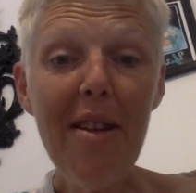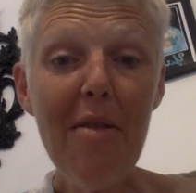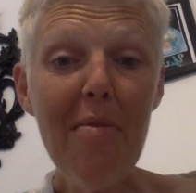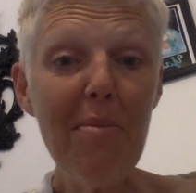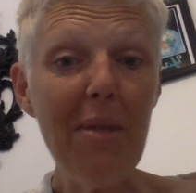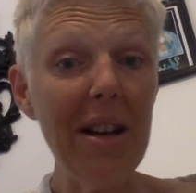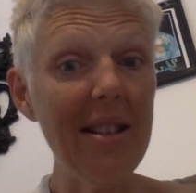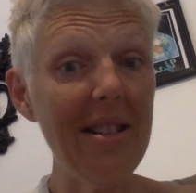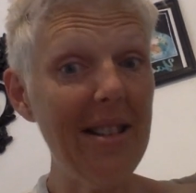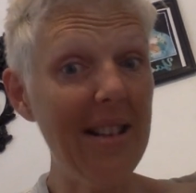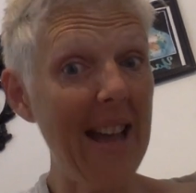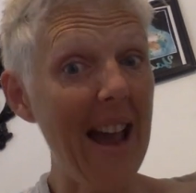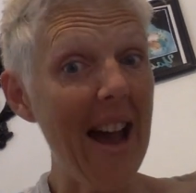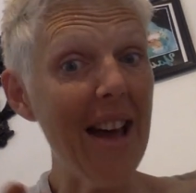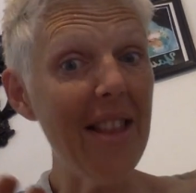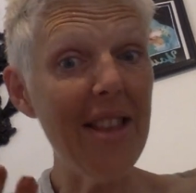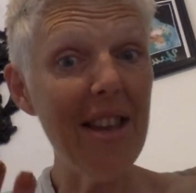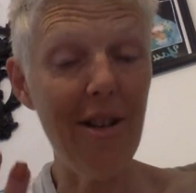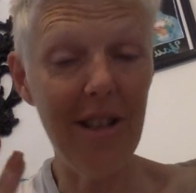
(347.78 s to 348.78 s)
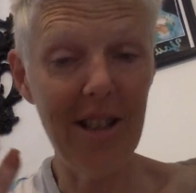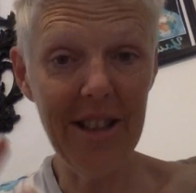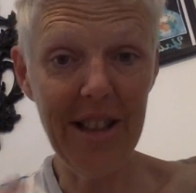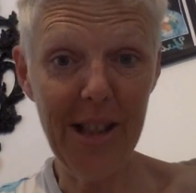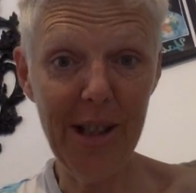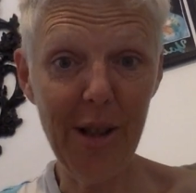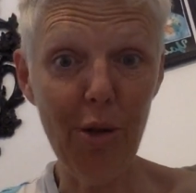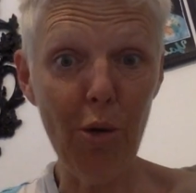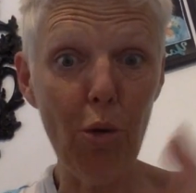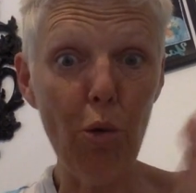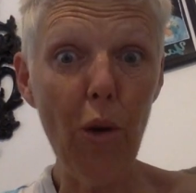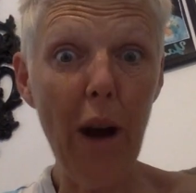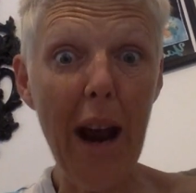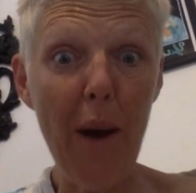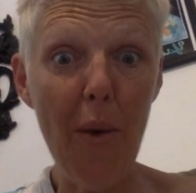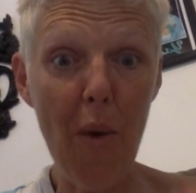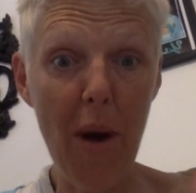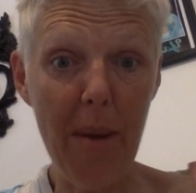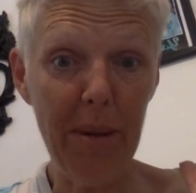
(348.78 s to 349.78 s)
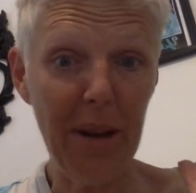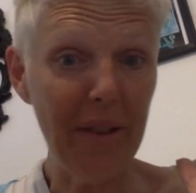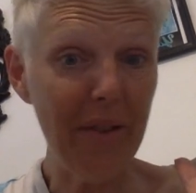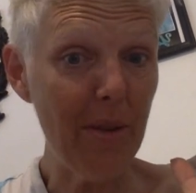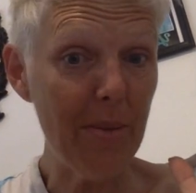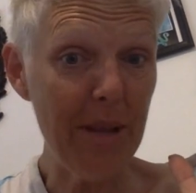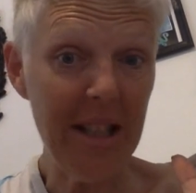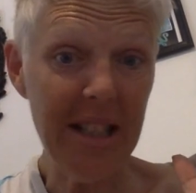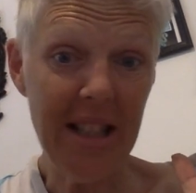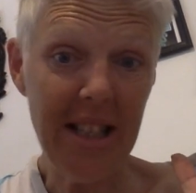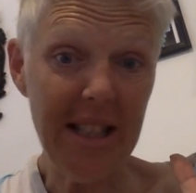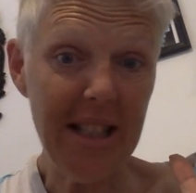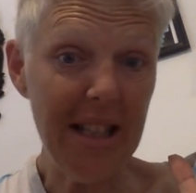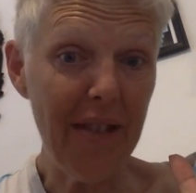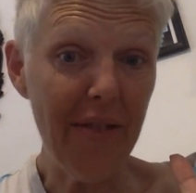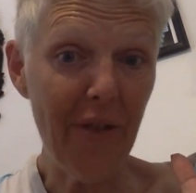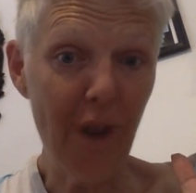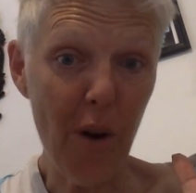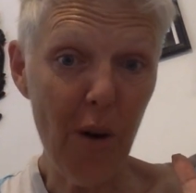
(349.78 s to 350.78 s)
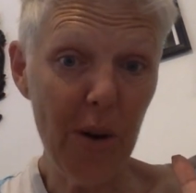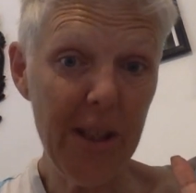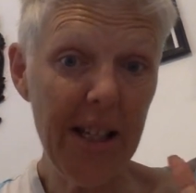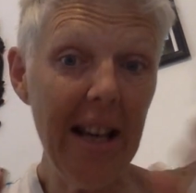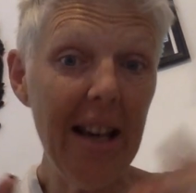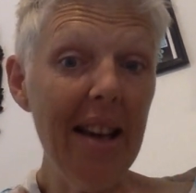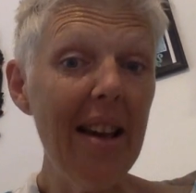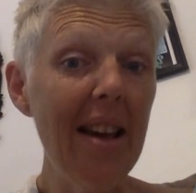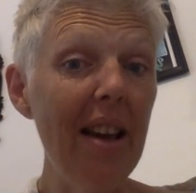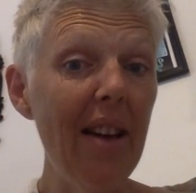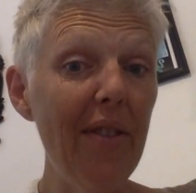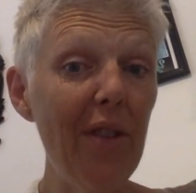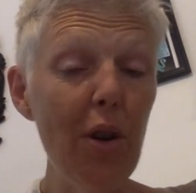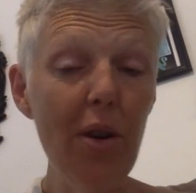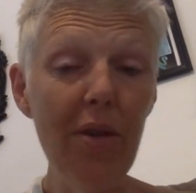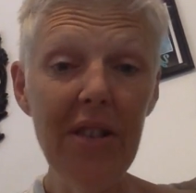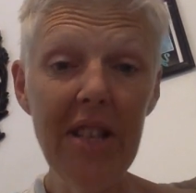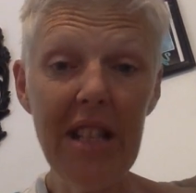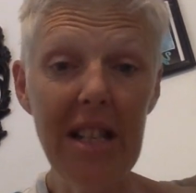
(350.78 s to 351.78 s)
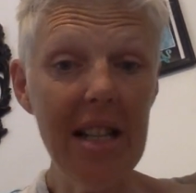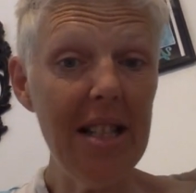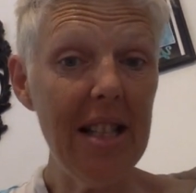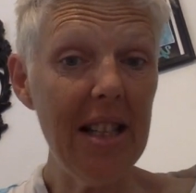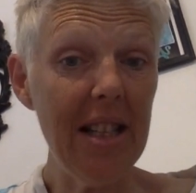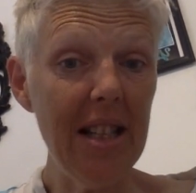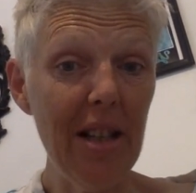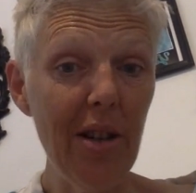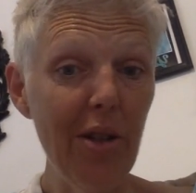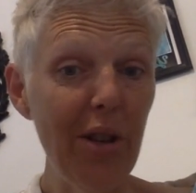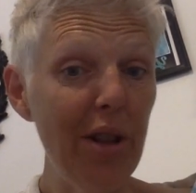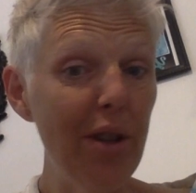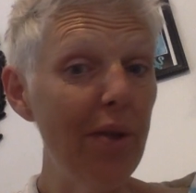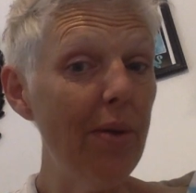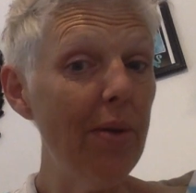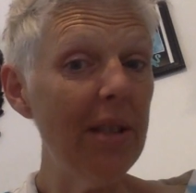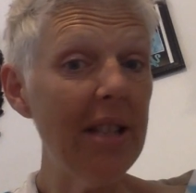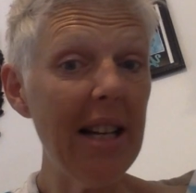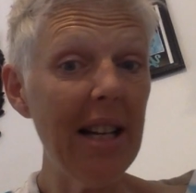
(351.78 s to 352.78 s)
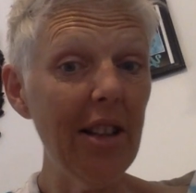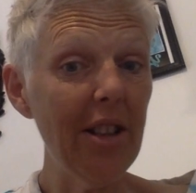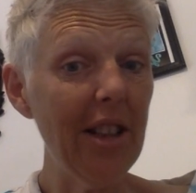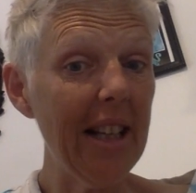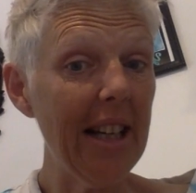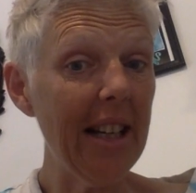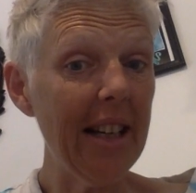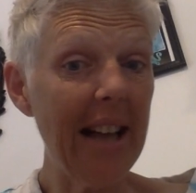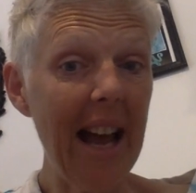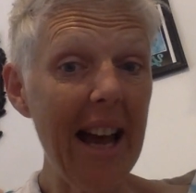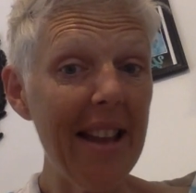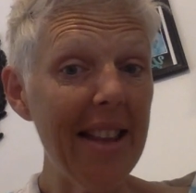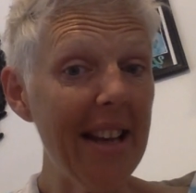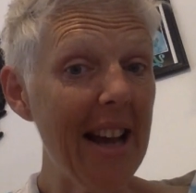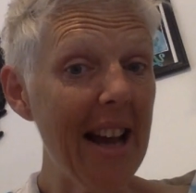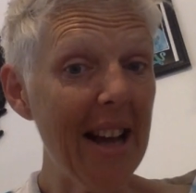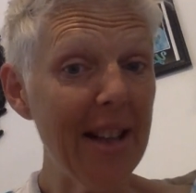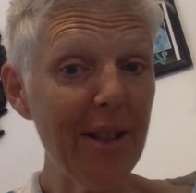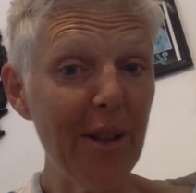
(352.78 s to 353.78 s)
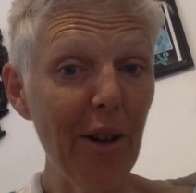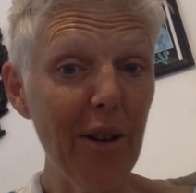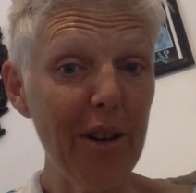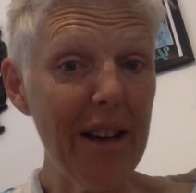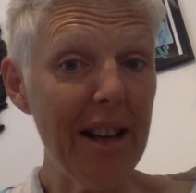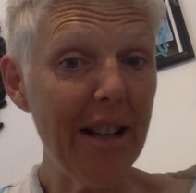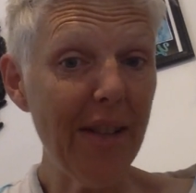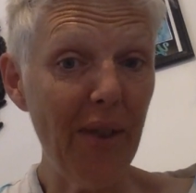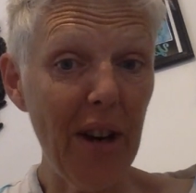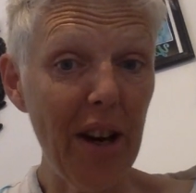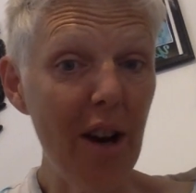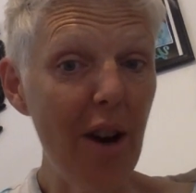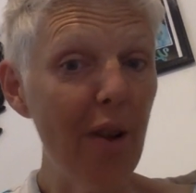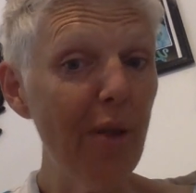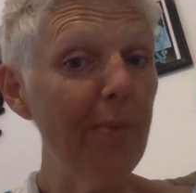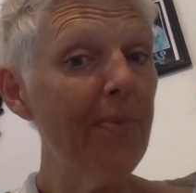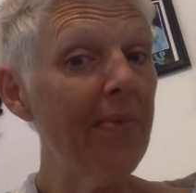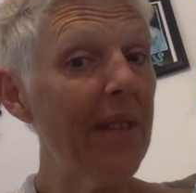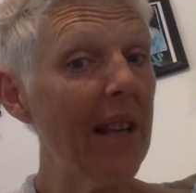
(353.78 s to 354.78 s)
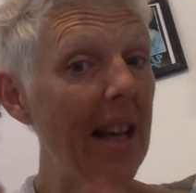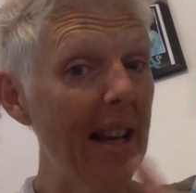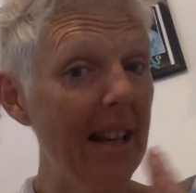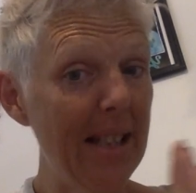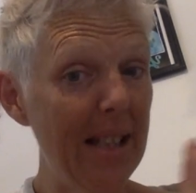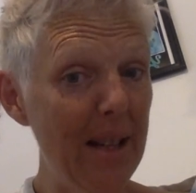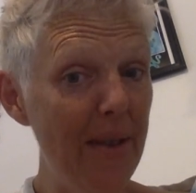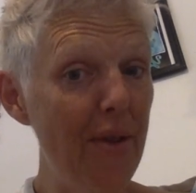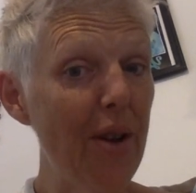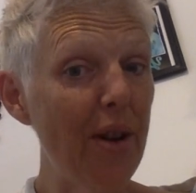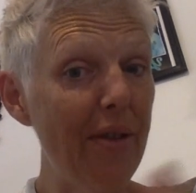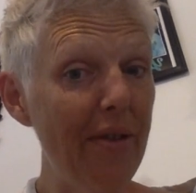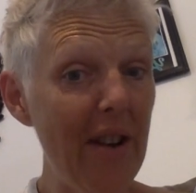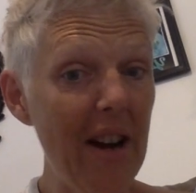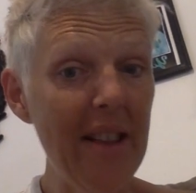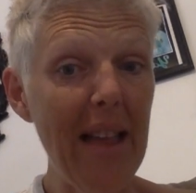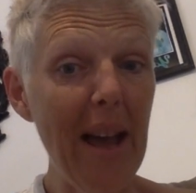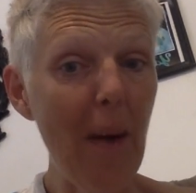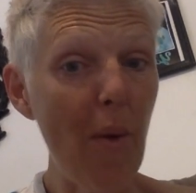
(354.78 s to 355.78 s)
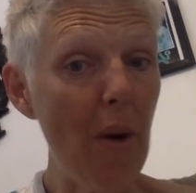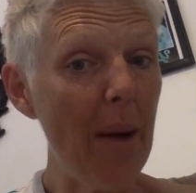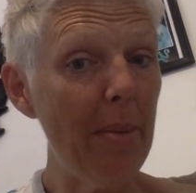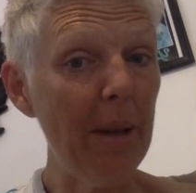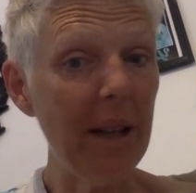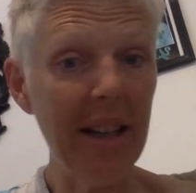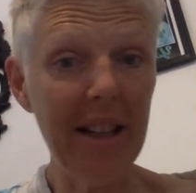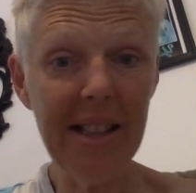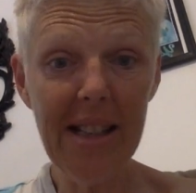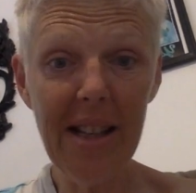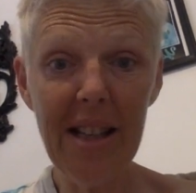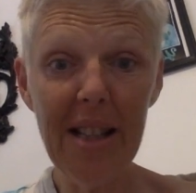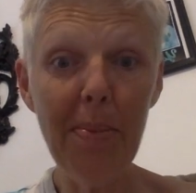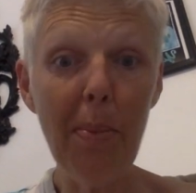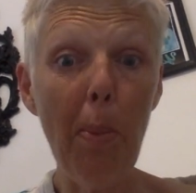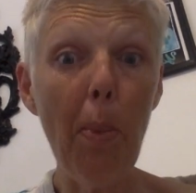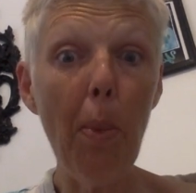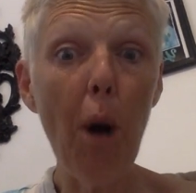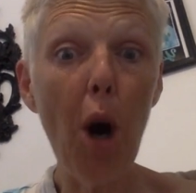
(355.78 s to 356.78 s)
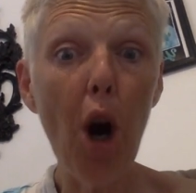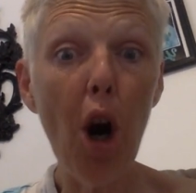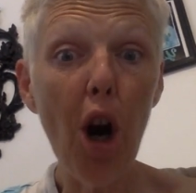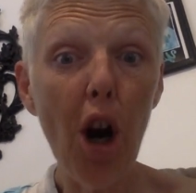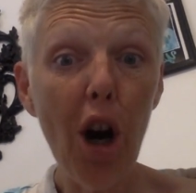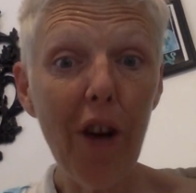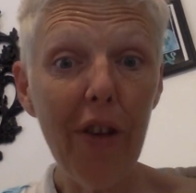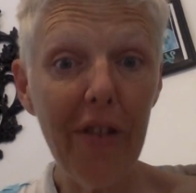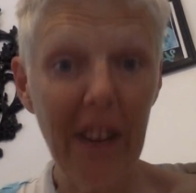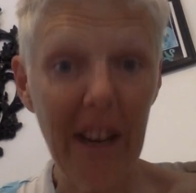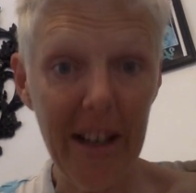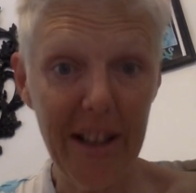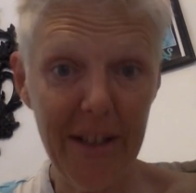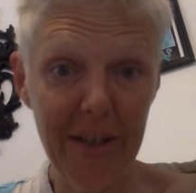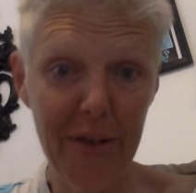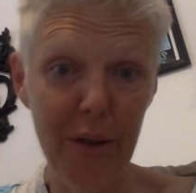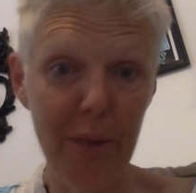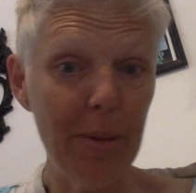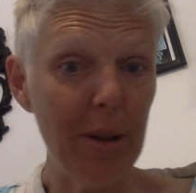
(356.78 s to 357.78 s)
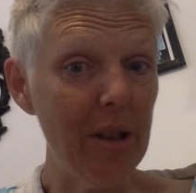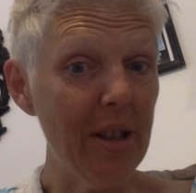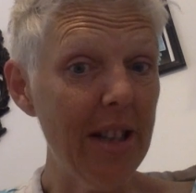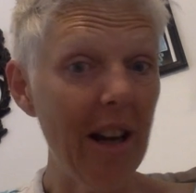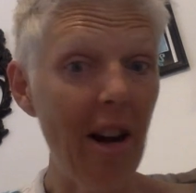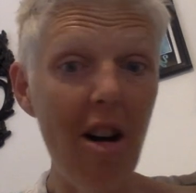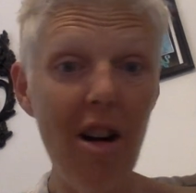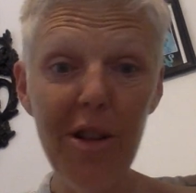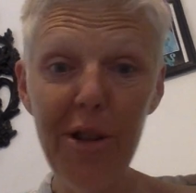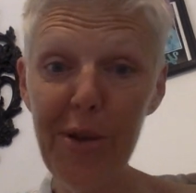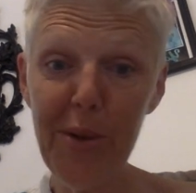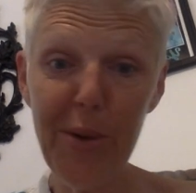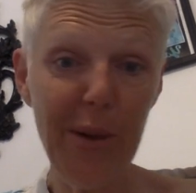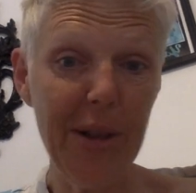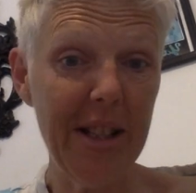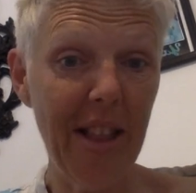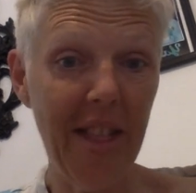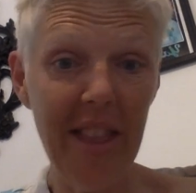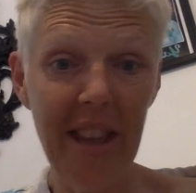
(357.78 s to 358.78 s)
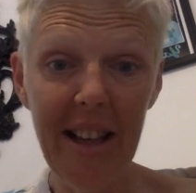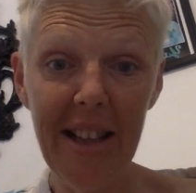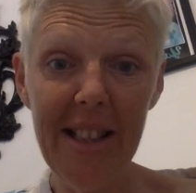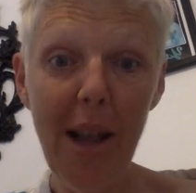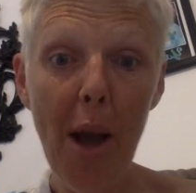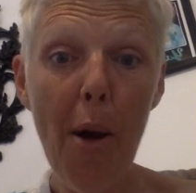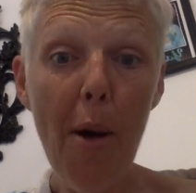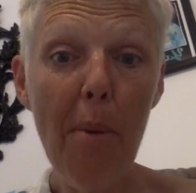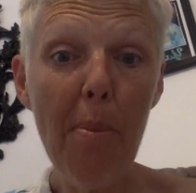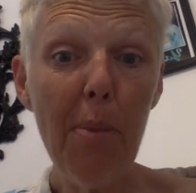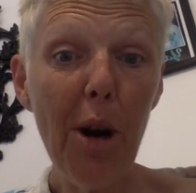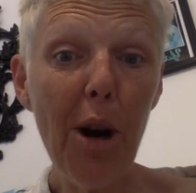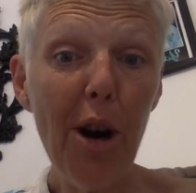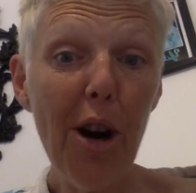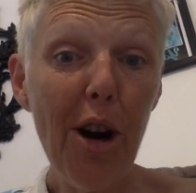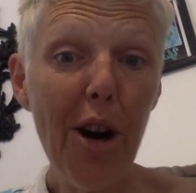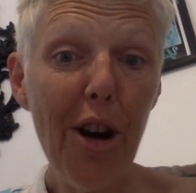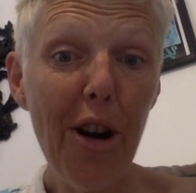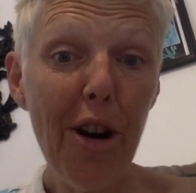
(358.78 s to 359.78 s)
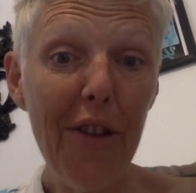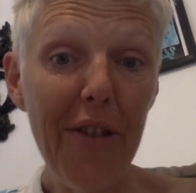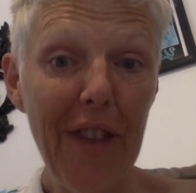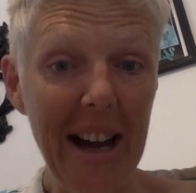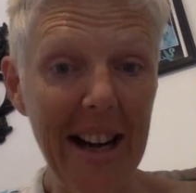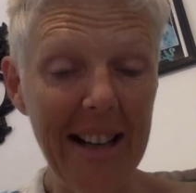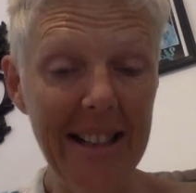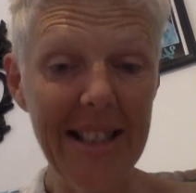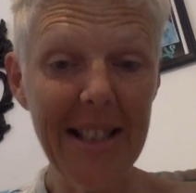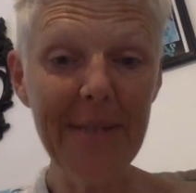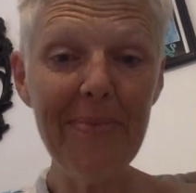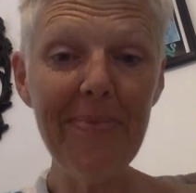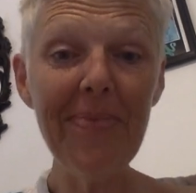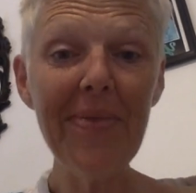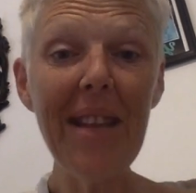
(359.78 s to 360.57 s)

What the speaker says: But Kathy hauled this great webbing from the DT folks. If you have a DT near you, take a look at Kathy Katzel Creates video. And see if you can find that webbing. Because it's perfect for building all sorts of things. Perfect.